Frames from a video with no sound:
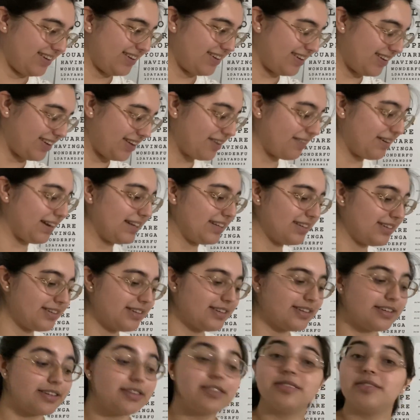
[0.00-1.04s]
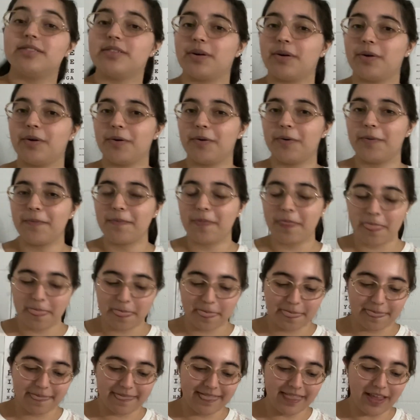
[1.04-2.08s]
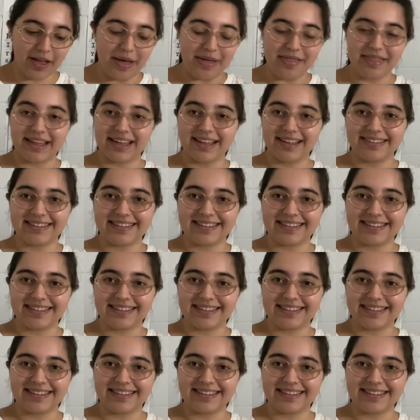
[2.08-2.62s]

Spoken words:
Alright, so now that